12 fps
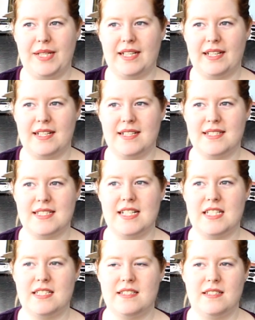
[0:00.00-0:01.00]
Because
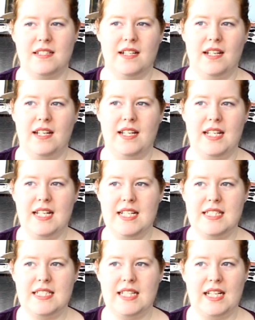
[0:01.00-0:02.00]
it's
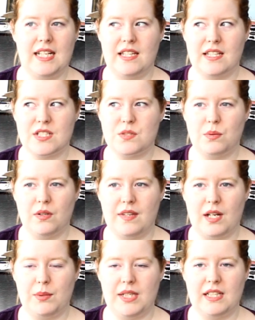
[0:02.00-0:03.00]
easy in this world
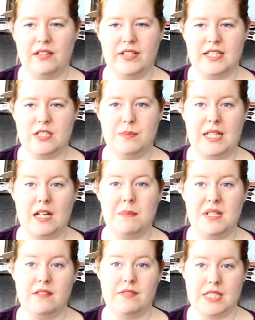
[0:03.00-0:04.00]
that we live in to
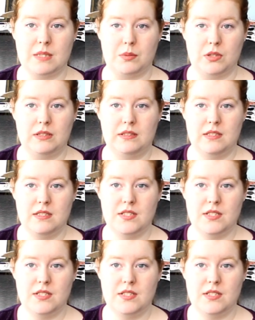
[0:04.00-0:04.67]
become invisible.